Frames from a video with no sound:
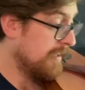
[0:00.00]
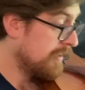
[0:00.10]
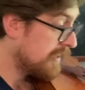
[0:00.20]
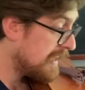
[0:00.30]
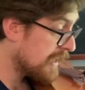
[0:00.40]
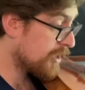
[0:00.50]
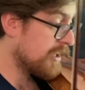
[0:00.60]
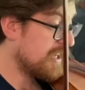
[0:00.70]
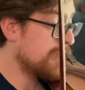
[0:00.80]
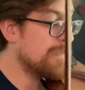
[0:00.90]
here
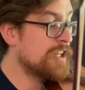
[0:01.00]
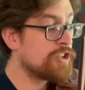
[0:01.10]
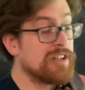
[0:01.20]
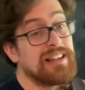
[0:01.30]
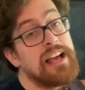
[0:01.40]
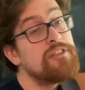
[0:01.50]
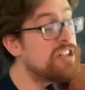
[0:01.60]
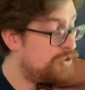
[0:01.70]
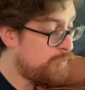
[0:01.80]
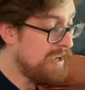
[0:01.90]
in measure 11
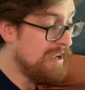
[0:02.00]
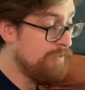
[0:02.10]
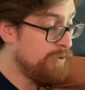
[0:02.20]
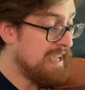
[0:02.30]
and 12, we